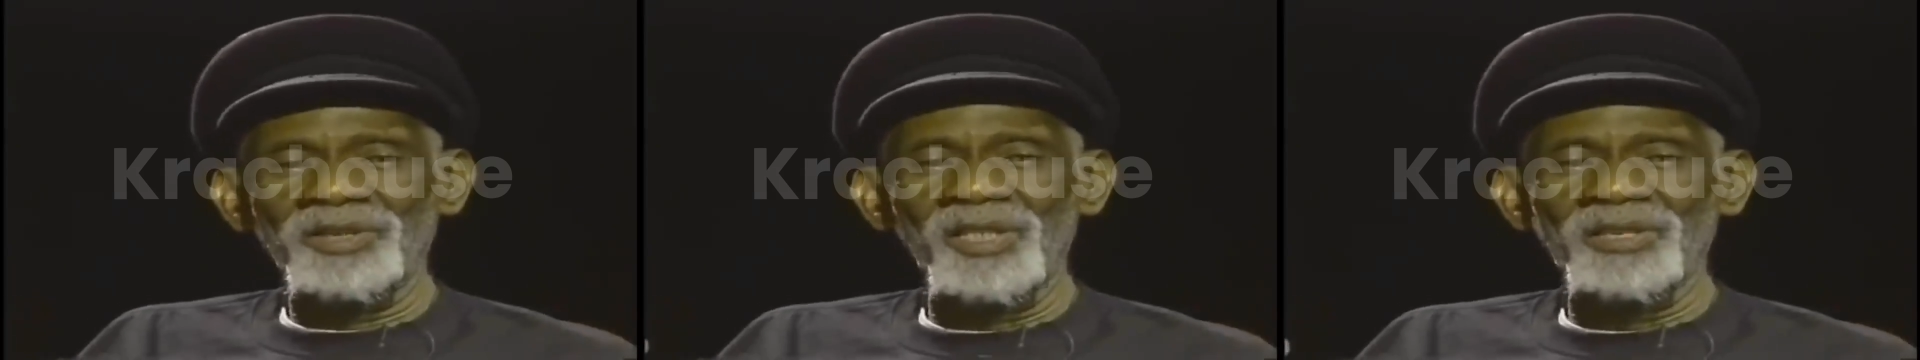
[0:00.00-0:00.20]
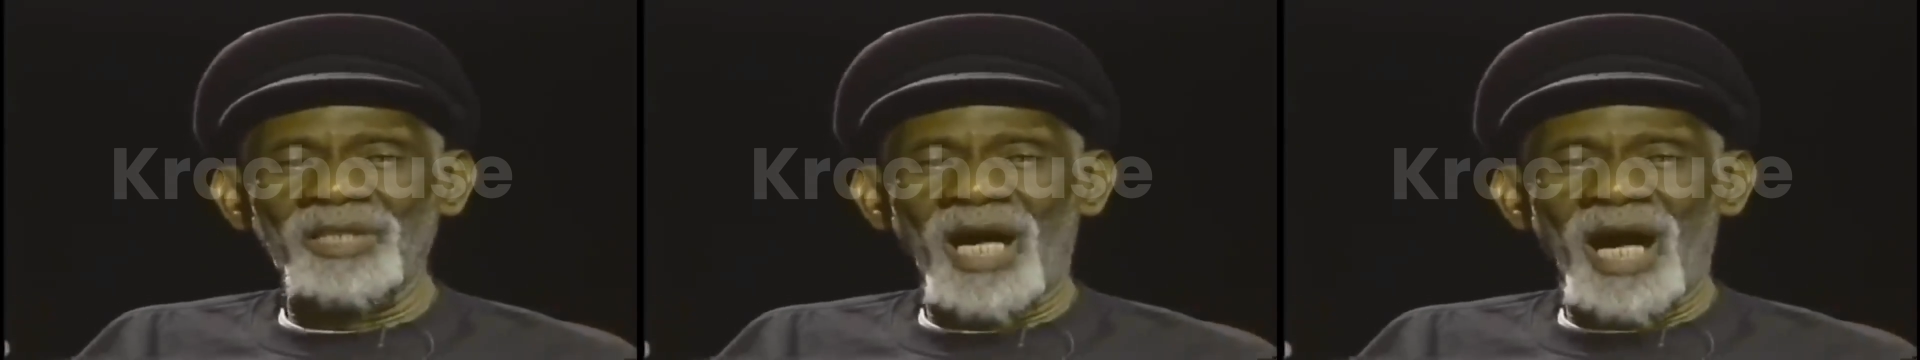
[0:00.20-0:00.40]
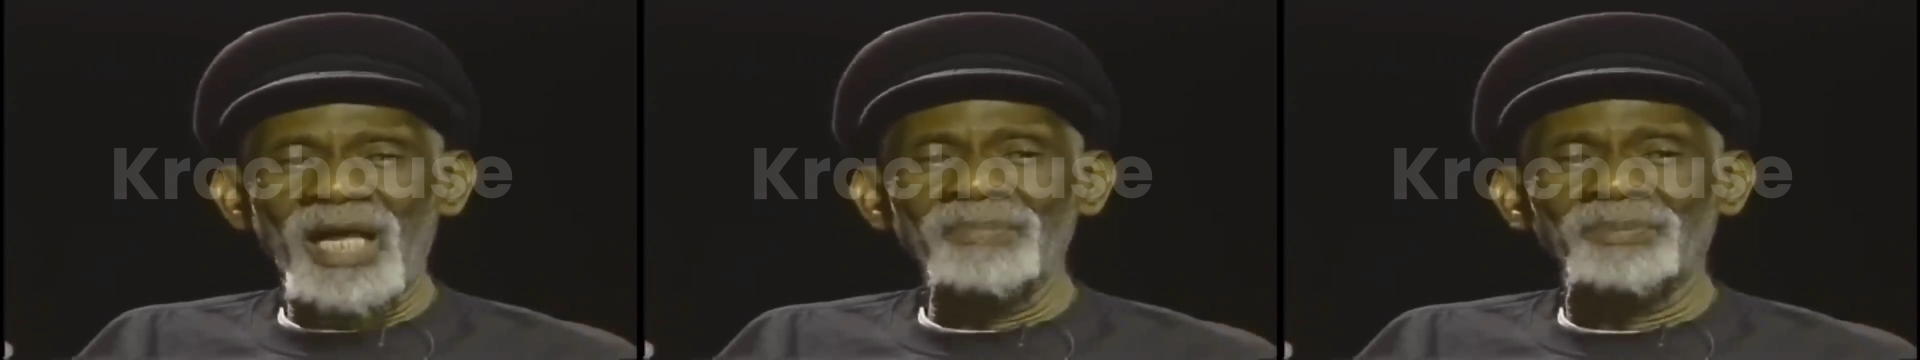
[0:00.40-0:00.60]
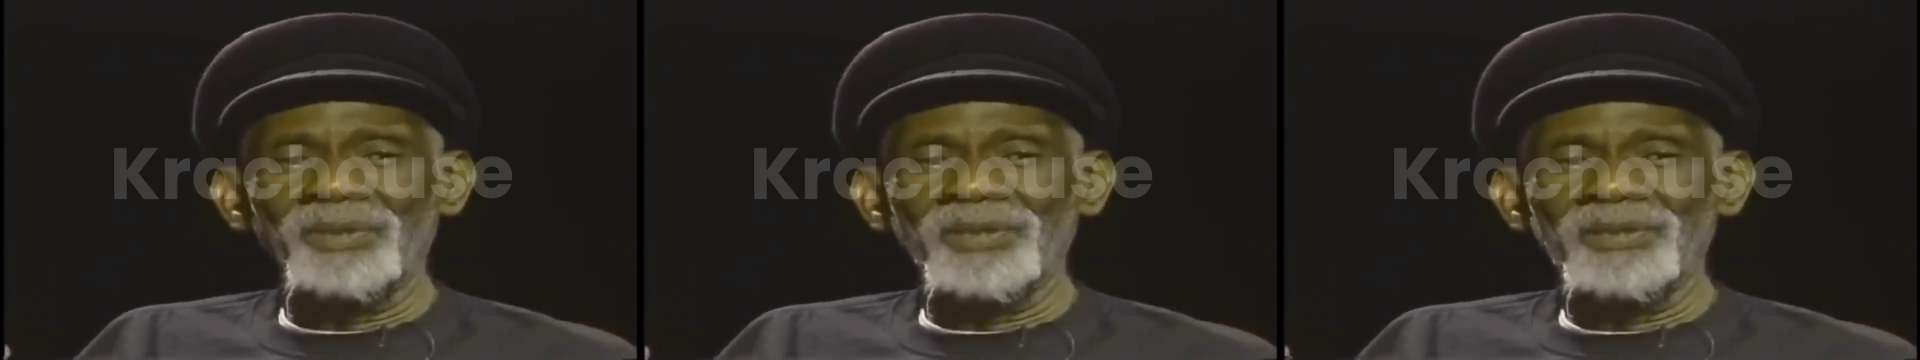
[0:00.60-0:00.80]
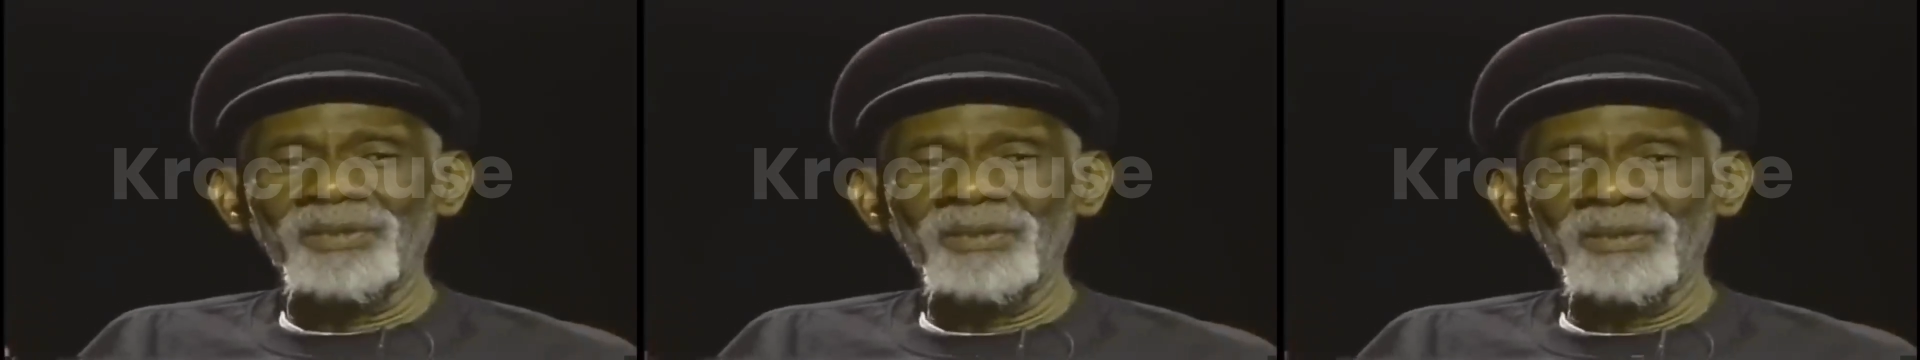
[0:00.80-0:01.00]
things are
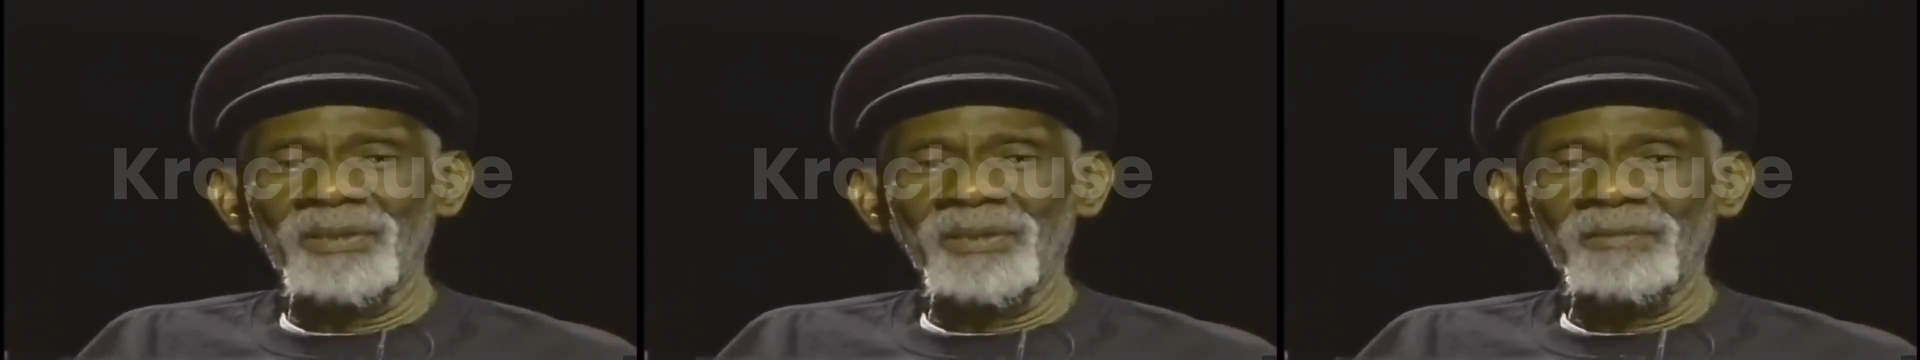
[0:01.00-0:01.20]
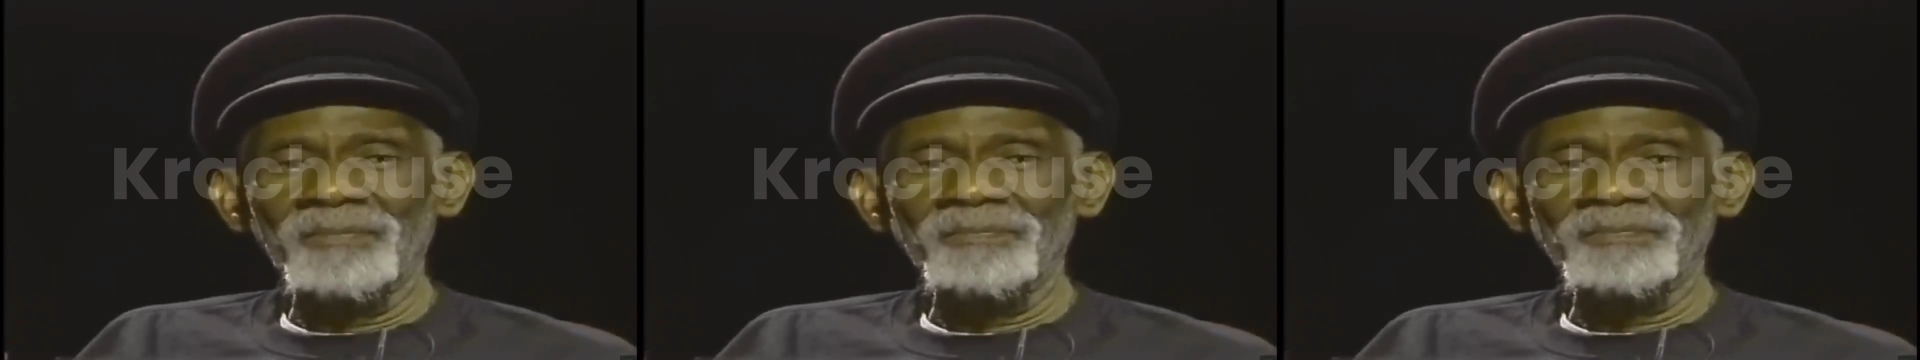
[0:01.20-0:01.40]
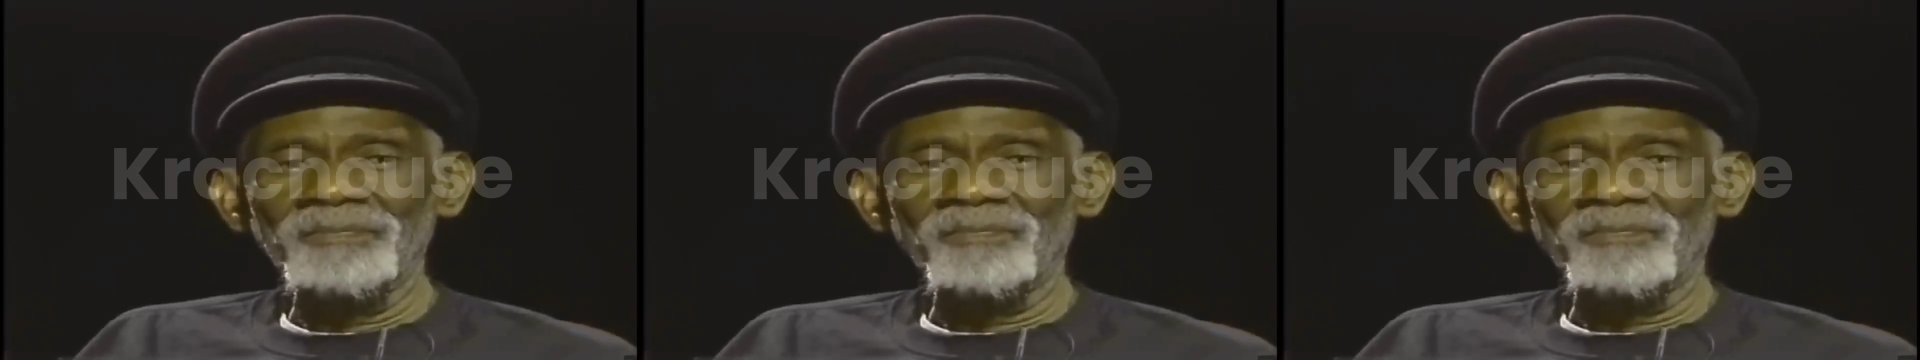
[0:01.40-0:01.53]
hybrid. Mm-hmm.